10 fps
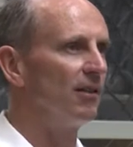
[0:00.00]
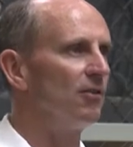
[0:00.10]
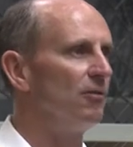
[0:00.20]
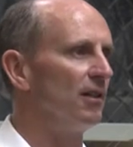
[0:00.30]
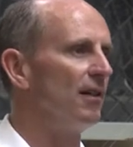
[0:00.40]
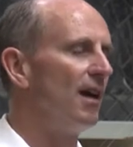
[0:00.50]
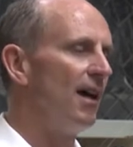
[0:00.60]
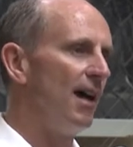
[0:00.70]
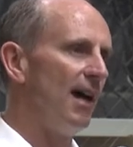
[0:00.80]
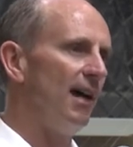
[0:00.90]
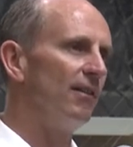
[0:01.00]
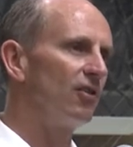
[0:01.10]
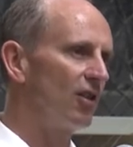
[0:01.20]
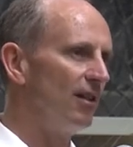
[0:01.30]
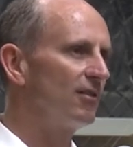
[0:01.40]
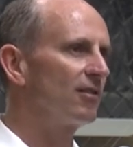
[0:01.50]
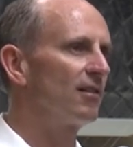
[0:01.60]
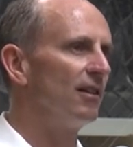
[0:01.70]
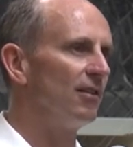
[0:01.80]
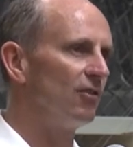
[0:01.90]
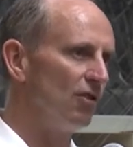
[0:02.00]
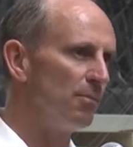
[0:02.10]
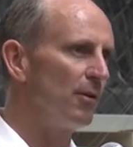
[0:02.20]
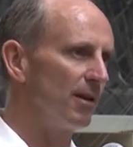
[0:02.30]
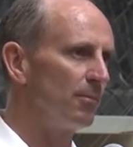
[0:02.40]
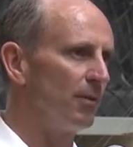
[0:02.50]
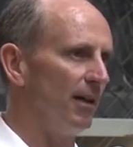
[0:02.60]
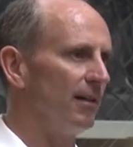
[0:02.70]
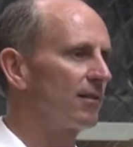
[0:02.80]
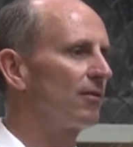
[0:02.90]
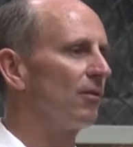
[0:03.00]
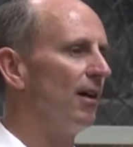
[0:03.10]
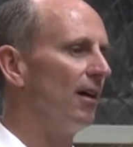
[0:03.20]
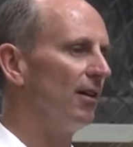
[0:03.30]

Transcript: Union. And the changes that you put in place,